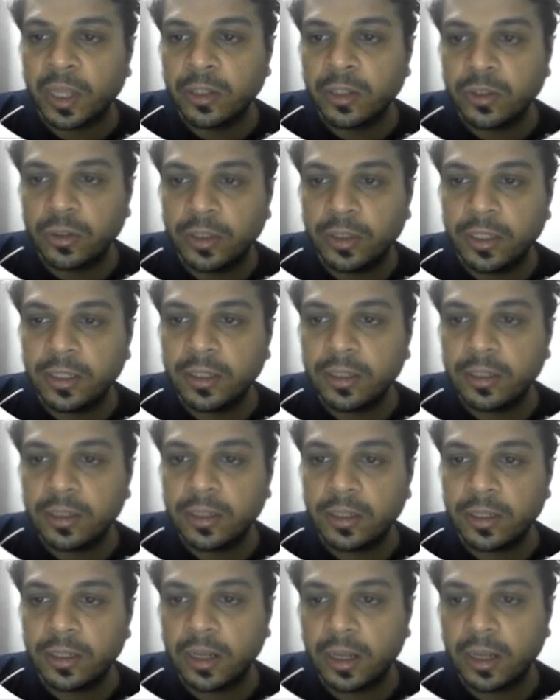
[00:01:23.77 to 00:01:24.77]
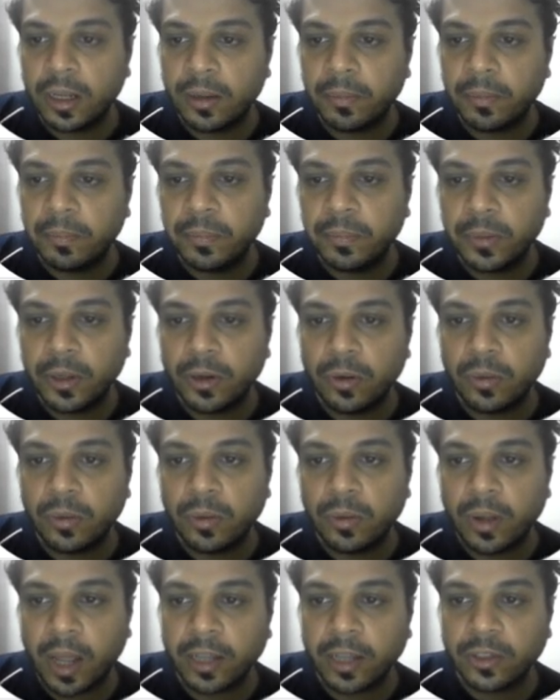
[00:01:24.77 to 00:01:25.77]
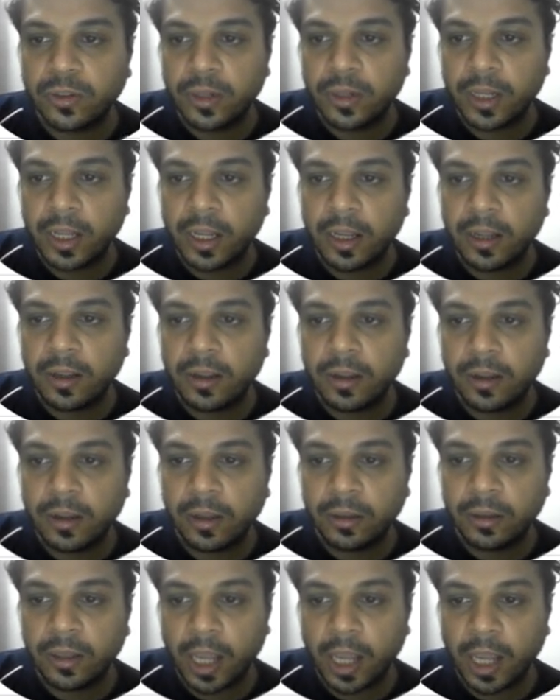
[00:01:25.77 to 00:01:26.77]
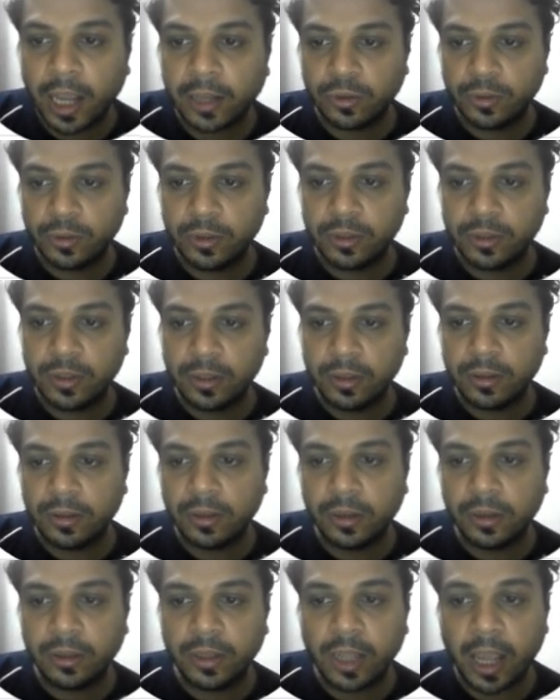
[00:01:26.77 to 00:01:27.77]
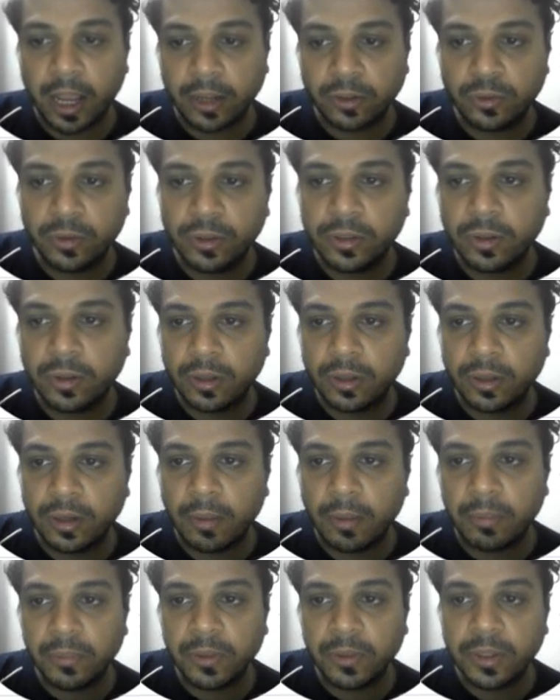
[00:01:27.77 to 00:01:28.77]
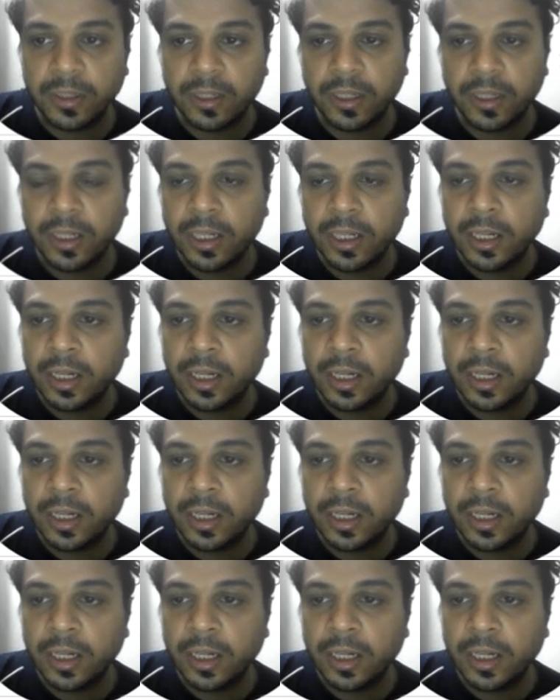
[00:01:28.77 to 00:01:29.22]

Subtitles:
So this is actually the actuals or the numbers,